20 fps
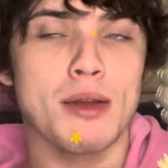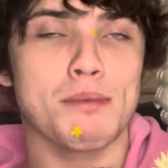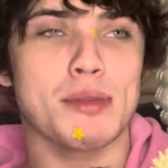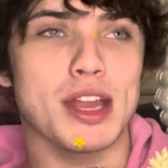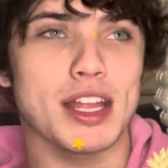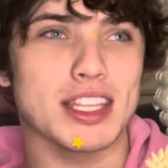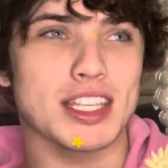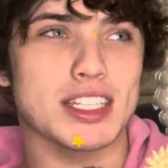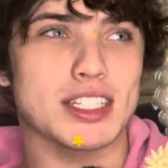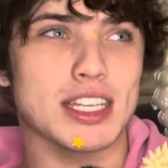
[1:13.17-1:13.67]
But
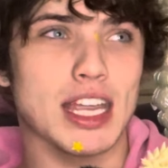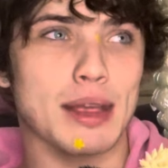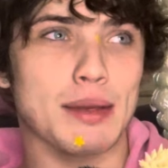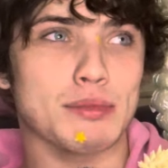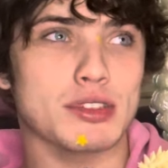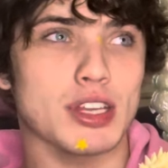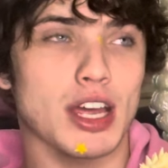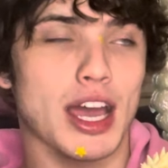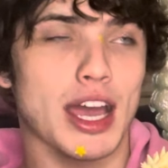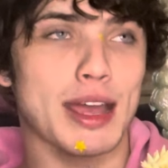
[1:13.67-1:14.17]
at the same
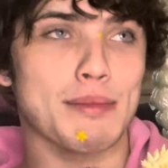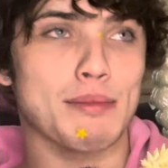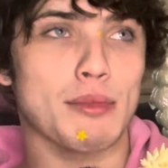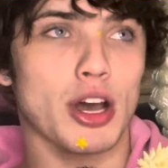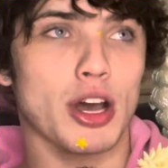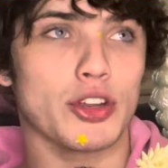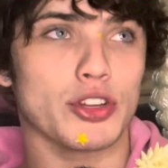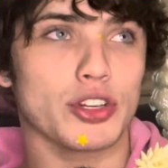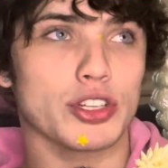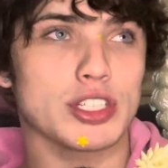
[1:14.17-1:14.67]
time,
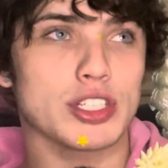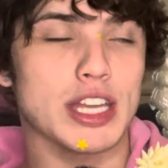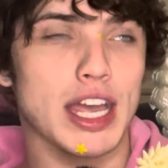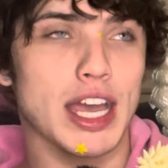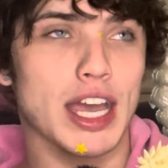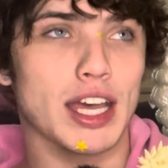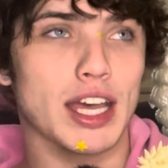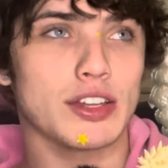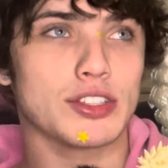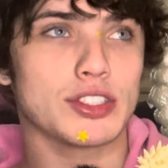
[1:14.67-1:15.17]

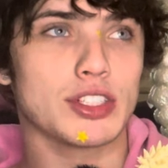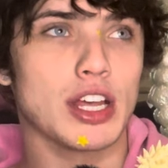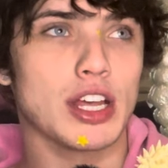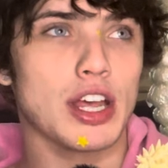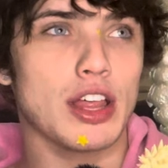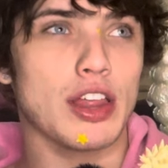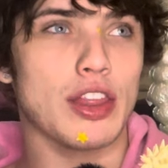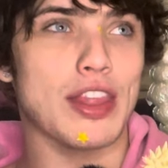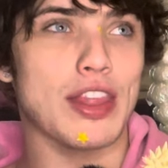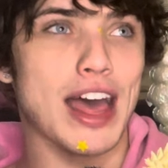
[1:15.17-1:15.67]
understand
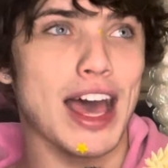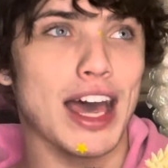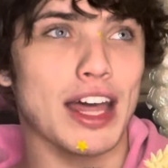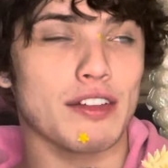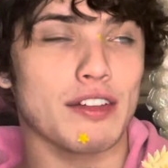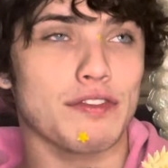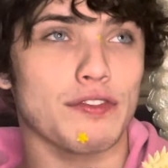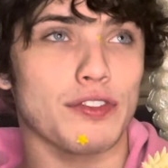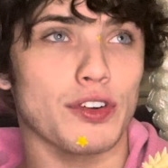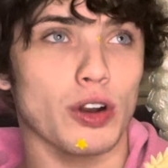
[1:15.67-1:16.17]

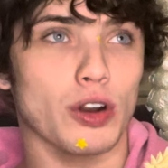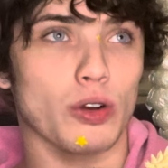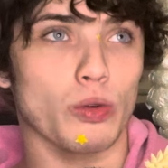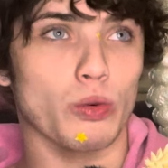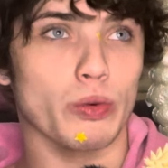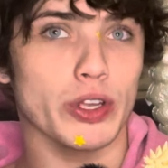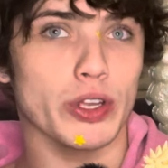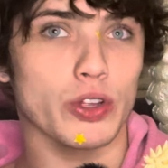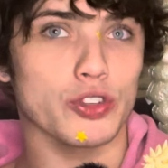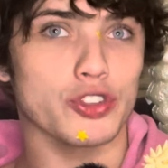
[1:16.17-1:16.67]
that for
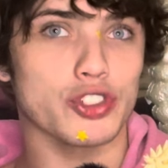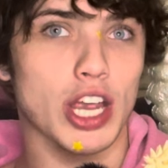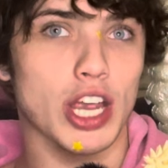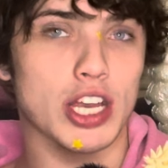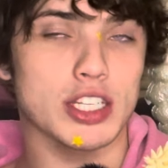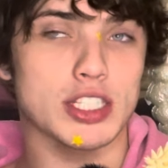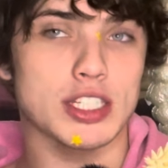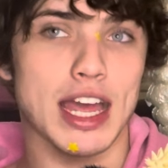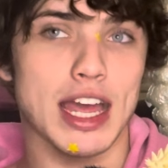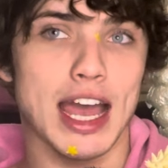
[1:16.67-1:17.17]
real
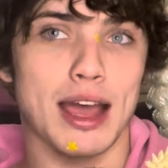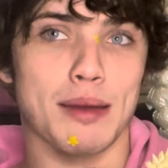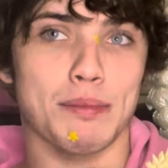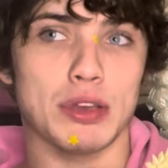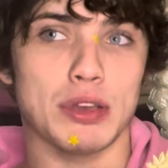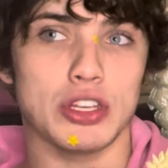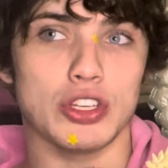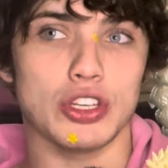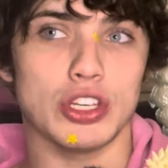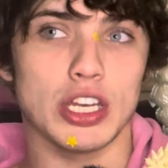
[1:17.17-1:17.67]
change to
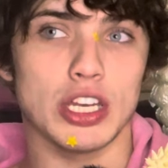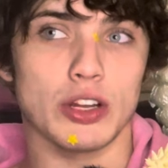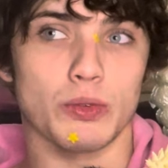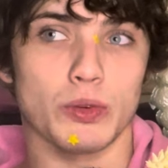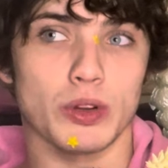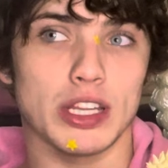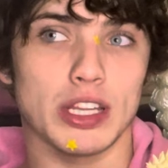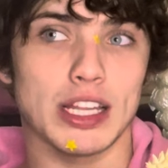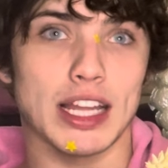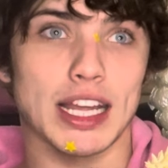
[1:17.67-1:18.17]
happen, you need to
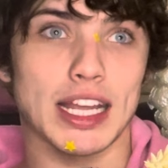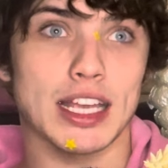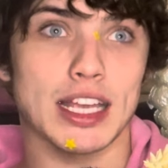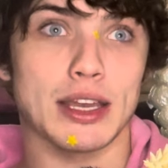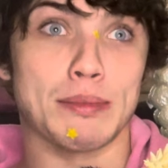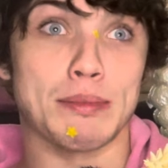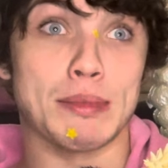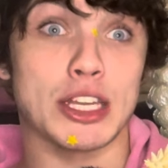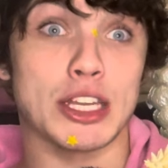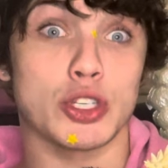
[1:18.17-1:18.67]
really like
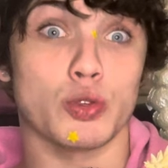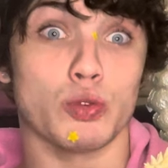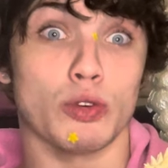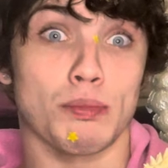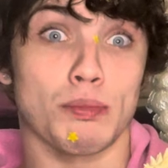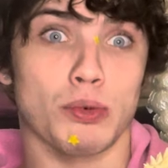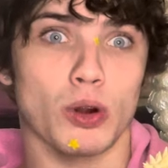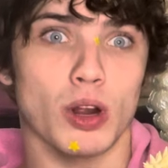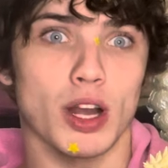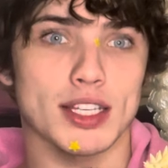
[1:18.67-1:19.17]
commit to a
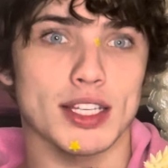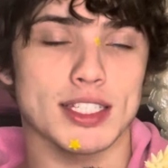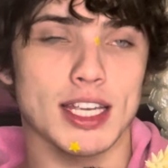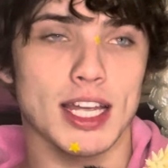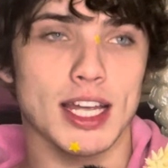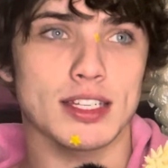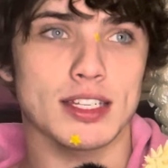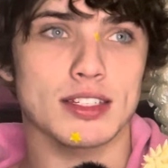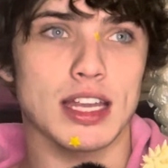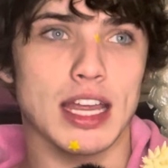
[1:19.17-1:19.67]

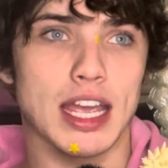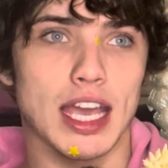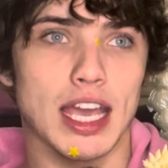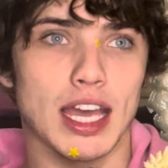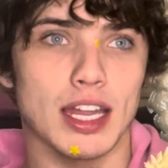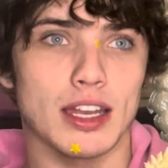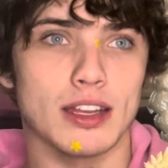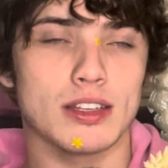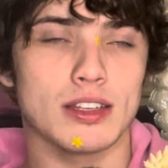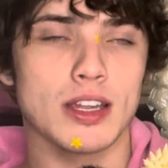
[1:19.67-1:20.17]
process
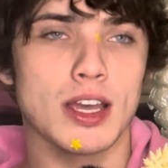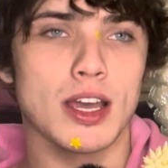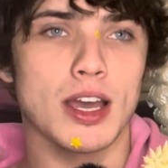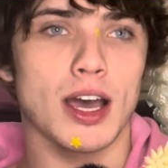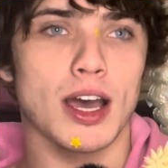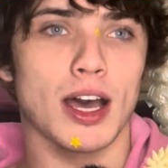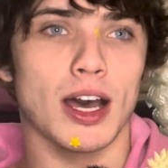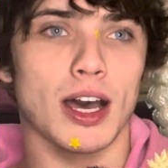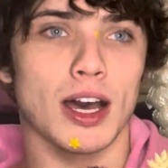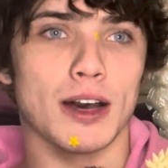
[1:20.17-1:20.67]
and
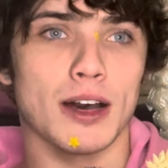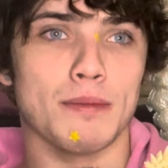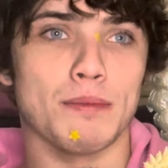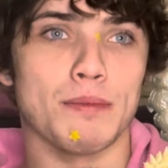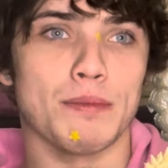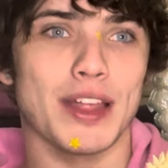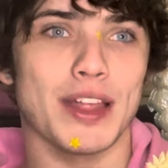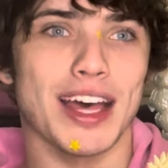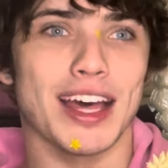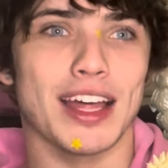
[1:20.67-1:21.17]
um,
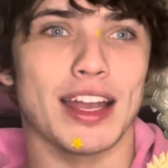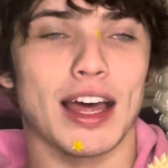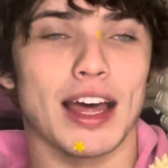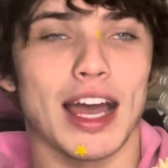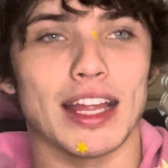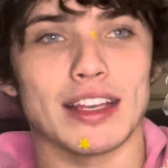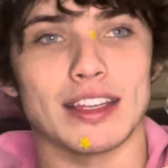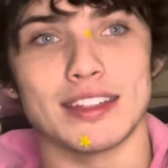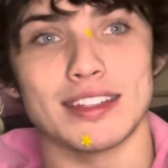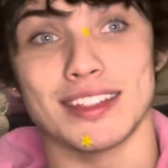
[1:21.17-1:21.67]
that
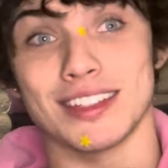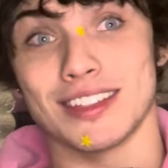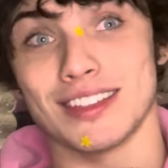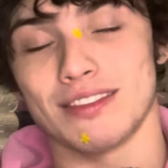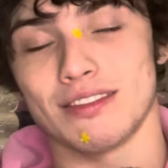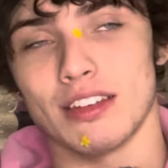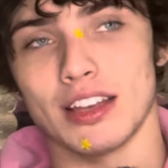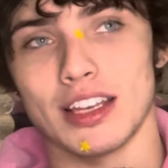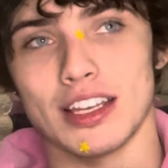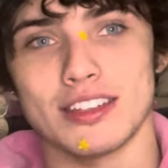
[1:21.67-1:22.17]
I
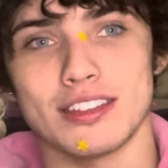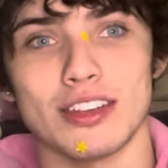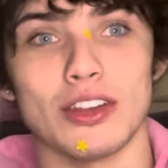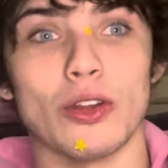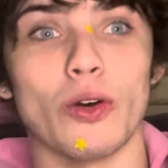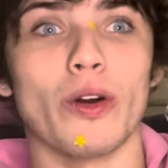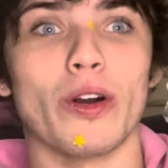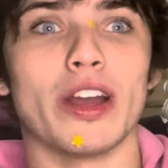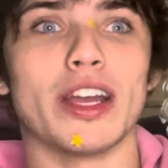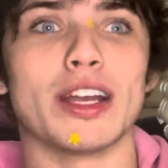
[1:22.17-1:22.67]
it's
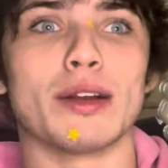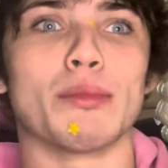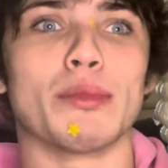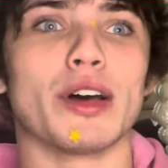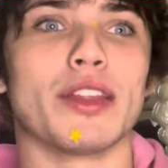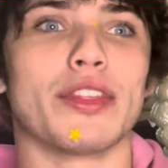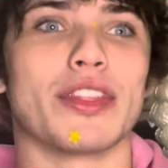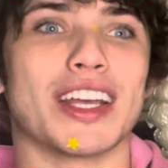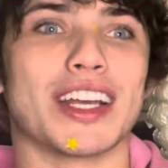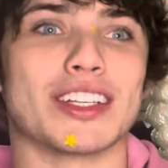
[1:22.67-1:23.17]
annoying,
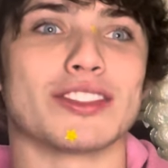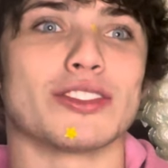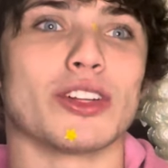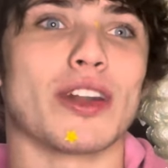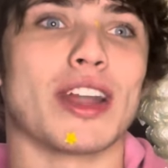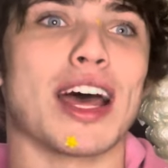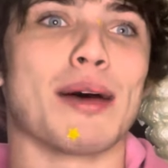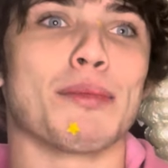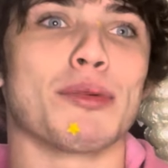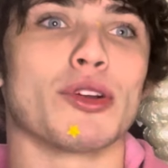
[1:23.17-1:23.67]
but things
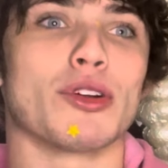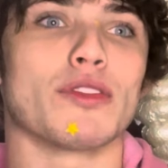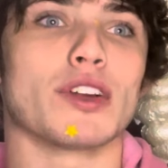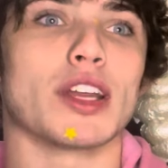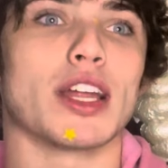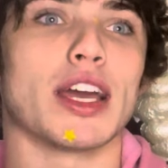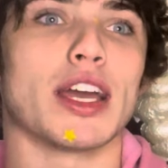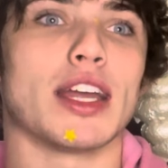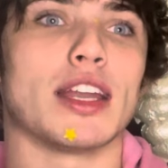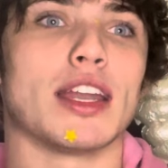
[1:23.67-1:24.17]
don't happen
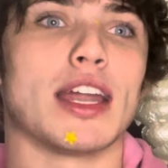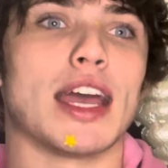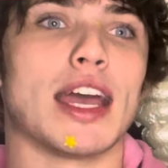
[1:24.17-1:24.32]
overnight.